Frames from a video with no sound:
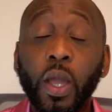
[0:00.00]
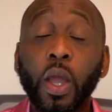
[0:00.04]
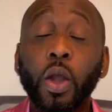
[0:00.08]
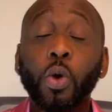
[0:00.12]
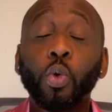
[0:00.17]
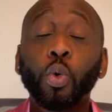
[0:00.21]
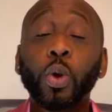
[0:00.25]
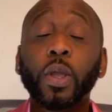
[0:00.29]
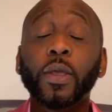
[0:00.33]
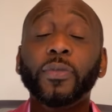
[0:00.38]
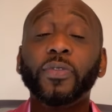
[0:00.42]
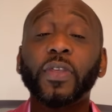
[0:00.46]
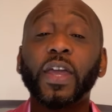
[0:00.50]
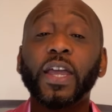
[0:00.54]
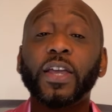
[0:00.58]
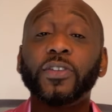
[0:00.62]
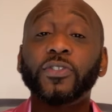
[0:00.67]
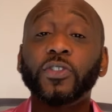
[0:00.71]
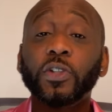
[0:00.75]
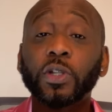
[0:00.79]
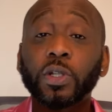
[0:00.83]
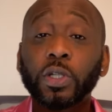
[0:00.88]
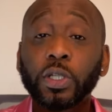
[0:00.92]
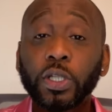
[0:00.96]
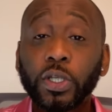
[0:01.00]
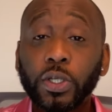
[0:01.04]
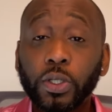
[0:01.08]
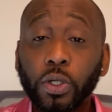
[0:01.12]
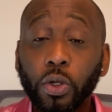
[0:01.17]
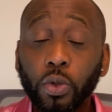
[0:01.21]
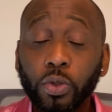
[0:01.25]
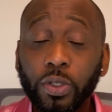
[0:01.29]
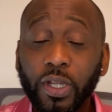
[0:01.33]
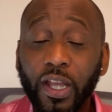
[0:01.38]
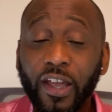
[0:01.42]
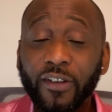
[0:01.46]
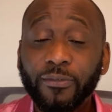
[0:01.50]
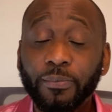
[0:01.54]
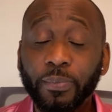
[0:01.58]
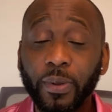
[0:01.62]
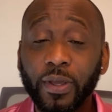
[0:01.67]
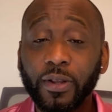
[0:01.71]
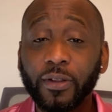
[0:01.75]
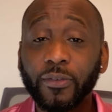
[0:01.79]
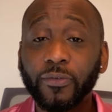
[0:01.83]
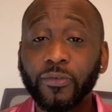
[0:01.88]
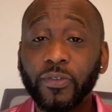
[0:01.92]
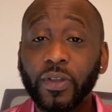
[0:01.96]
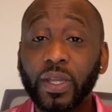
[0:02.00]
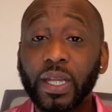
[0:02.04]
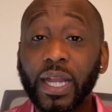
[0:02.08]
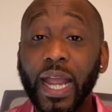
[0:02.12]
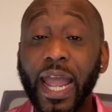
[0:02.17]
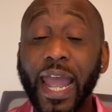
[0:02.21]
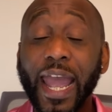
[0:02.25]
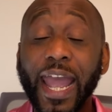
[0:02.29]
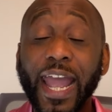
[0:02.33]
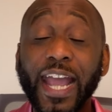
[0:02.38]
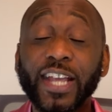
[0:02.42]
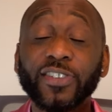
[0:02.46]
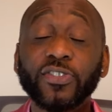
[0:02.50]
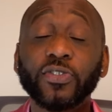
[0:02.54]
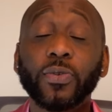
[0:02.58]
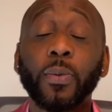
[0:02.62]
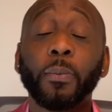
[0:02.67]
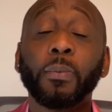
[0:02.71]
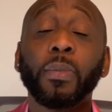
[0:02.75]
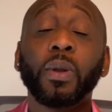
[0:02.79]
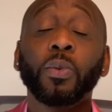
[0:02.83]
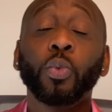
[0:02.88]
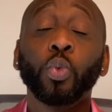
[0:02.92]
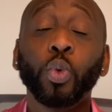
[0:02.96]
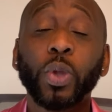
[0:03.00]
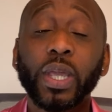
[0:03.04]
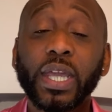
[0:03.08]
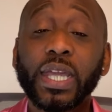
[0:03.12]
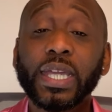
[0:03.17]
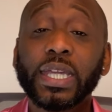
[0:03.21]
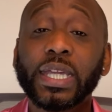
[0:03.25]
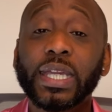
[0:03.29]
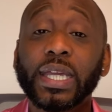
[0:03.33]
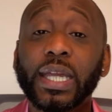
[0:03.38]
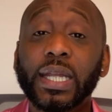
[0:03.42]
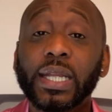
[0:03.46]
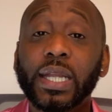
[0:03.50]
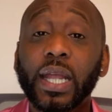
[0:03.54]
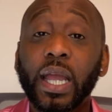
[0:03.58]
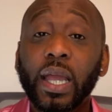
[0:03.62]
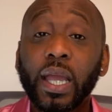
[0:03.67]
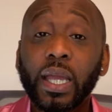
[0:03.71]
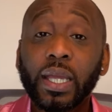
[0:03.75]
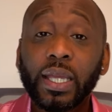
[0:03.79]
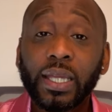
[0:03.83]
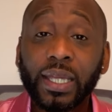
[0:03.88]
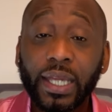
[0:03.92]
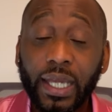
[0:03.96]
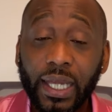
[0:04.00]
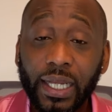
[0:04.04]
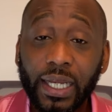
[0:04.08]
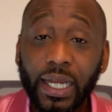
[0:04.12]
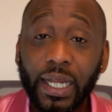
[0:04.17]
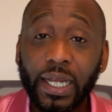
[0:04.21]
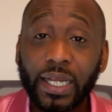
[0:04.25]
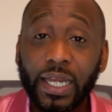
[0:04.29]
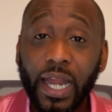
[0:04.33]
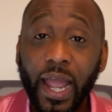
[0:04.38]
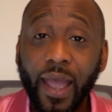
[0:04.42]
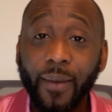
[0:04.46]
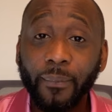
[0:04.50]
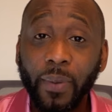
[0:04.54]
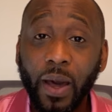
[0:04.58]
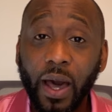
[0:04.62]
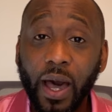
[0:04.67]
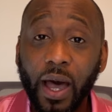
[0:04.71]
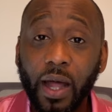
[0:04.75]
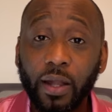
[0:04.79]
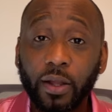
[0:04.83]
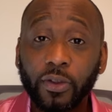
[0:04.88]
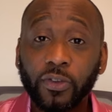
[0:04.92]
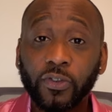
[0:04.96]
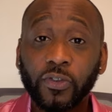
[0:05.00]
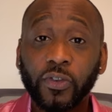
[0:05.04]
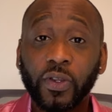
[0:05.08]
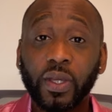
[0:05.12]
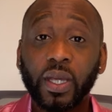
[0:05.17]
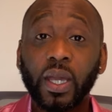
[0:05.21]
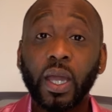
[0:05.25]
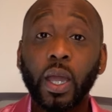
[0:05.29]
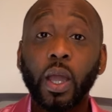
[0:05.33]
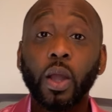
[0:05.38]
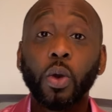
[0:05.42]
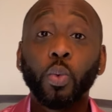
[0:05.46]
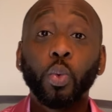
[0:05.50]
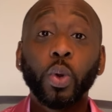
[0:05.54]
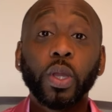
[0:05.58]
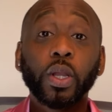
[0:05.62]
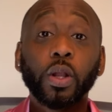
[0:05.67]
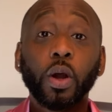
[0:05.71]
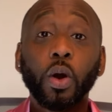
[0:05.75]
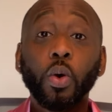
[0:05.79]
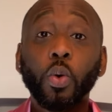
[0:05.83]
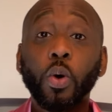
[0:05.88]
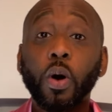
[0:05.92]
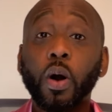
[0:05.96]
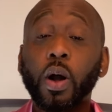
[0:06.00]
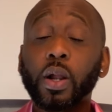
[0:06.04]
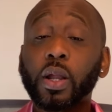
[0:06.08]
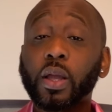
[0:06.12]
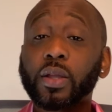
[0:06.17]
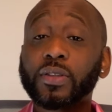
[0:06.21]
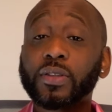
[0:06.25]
with as little death benefit as we can get in that policy. We don't want to